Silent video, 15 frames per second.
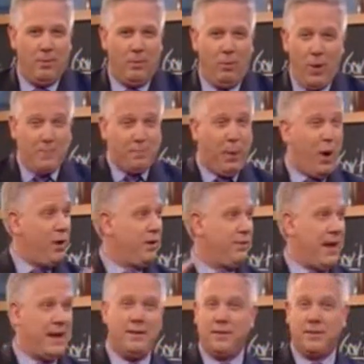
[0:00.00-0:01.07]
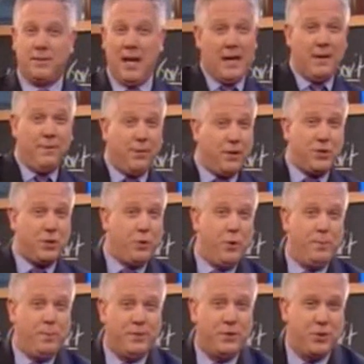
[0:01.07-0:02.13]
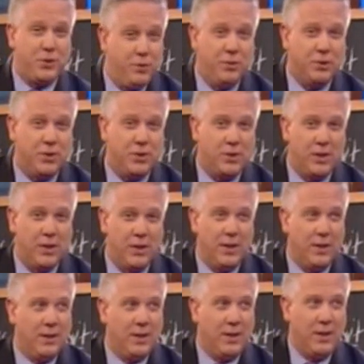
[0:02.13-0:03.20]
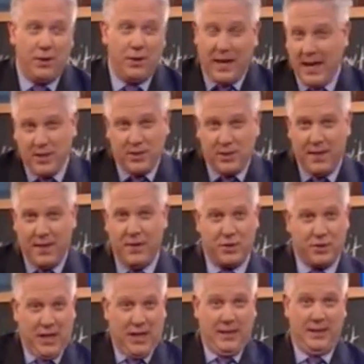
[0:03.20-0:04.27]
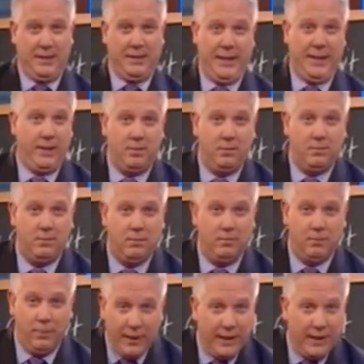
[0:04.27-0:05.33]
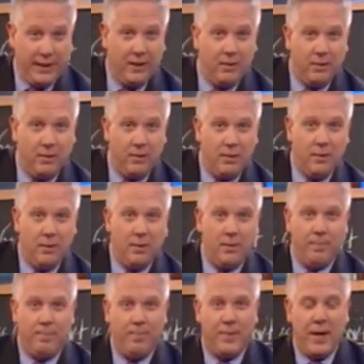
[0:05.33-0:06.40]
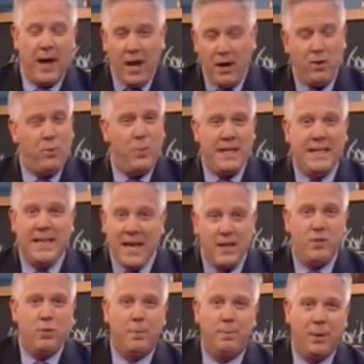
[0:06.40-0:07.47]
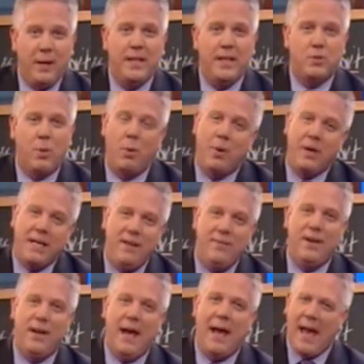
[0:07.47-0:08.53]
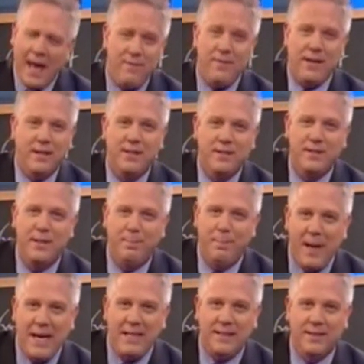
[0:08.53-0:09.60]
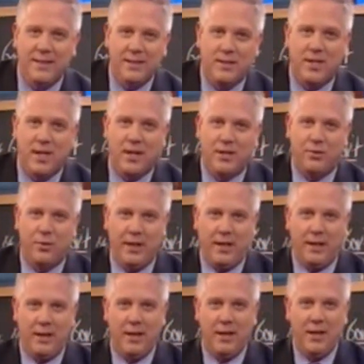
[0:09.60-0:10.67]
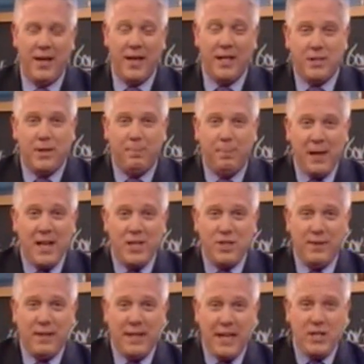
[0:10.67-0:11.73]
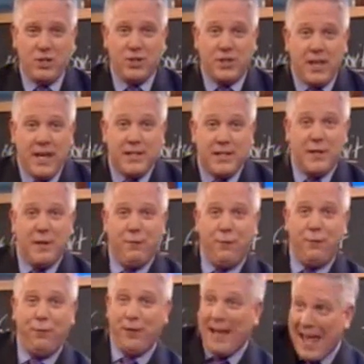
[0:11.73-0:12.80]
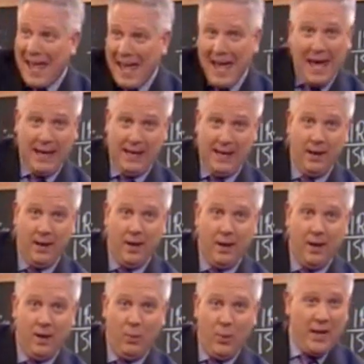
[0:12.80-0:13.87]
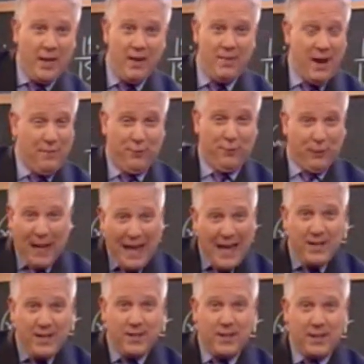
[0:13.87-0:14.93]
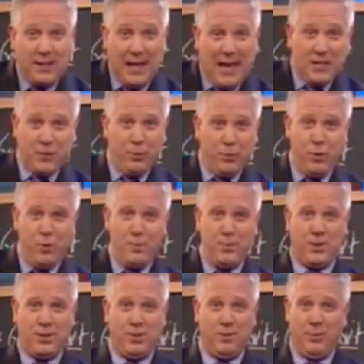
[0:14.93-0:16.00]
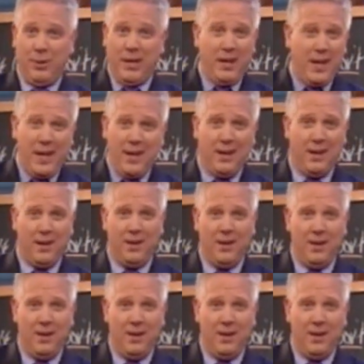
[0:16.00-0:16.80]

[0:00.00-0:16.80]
what part of that diverse group of students, can't stand there silently? Really? How did we get to a place where we're even having this debate in this country? It's the Pledge of Allegiance. It's the flag. We didn't even have flags in classrooms? Really?